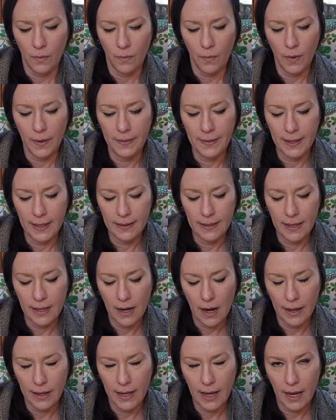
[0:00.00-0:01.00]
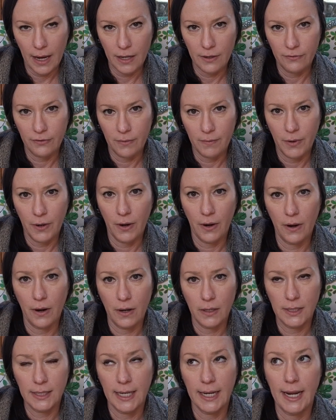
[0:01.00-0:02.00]
One thing that I gained from
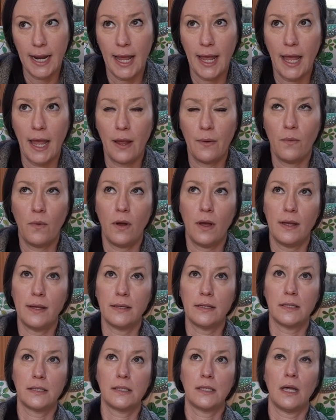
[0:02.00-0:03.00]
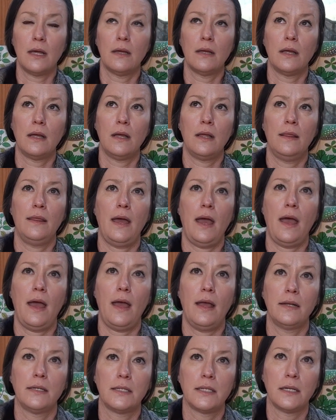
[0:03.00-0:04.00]
her today was
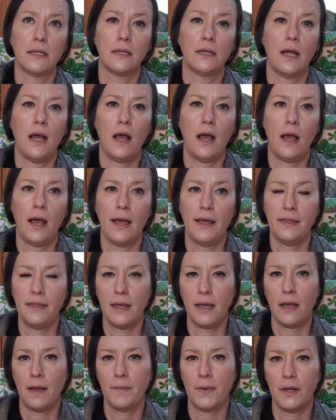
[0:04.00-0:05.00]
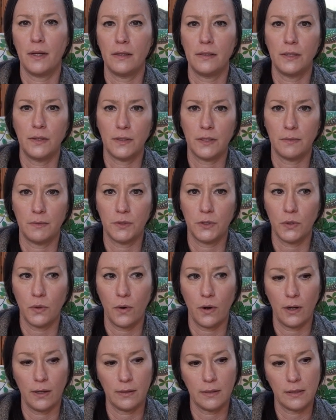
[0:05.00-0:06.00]
that I think I'm going to do some
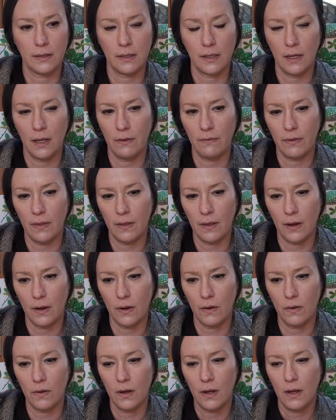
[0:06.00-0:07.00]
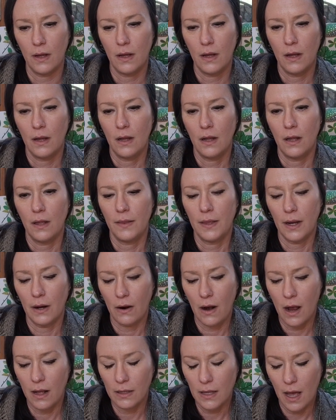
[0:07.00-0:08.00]
shorts, even though
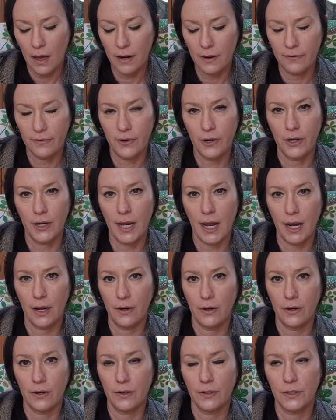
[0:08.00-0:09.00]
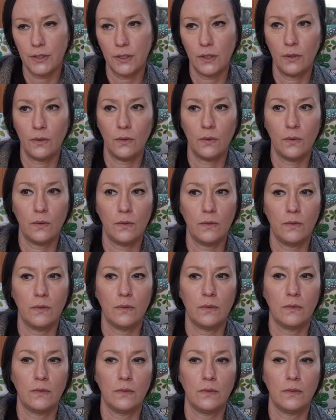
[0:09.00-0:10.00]
there are a lot of creators who
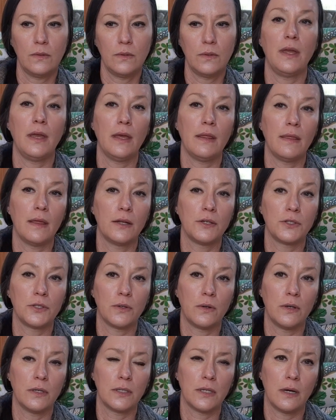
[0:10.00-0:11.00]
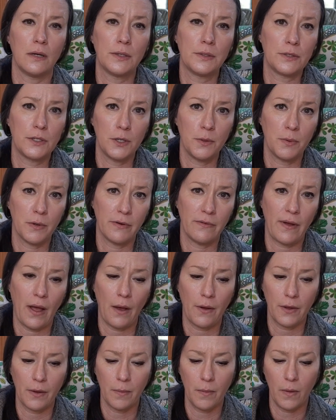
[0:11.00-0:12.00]
think that shorts aren't super
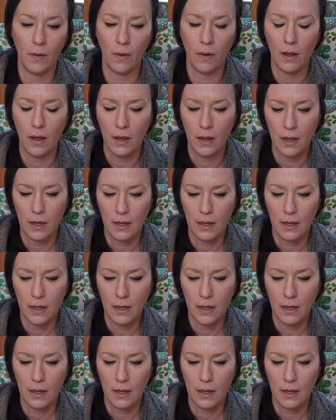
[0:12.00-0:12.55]
valuable.